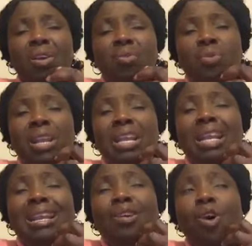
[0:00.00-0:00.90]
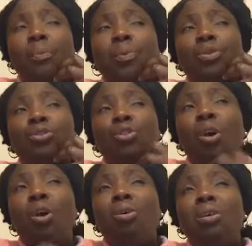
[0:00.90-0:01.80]
When he opens
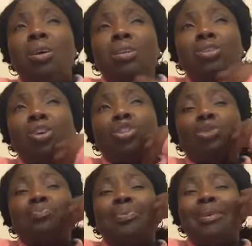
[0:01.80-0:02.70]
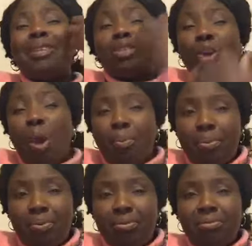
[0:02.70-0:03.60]
your spirit up,
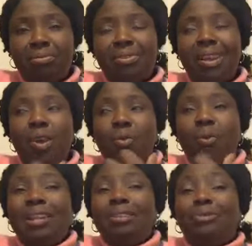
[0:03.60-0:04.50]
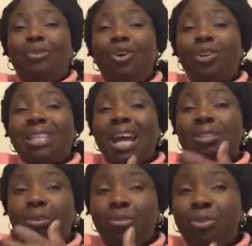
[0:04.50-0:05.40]
when it flows
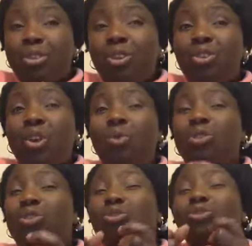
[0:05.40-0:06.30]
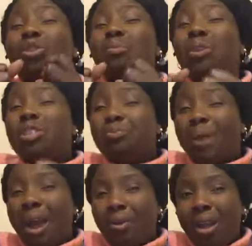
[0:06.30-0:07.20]
out of you, it's going to come with so much
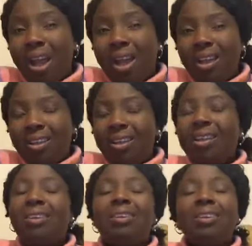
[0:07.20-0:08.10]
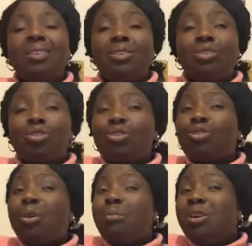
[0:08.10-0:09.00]
power.
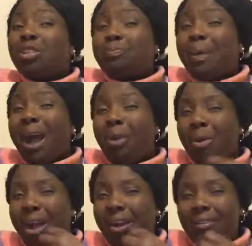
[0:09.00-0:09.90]
So much power.